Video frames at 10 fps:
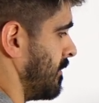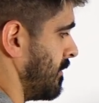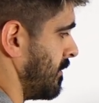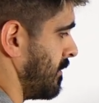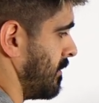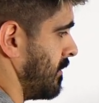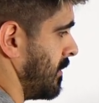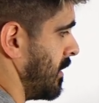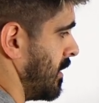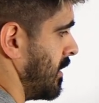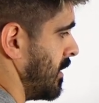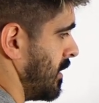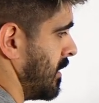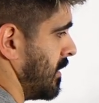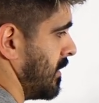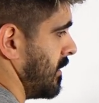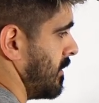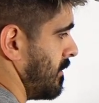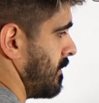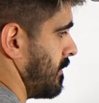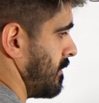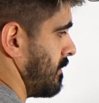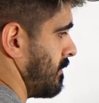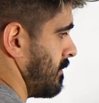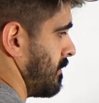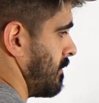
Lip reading: [no speech]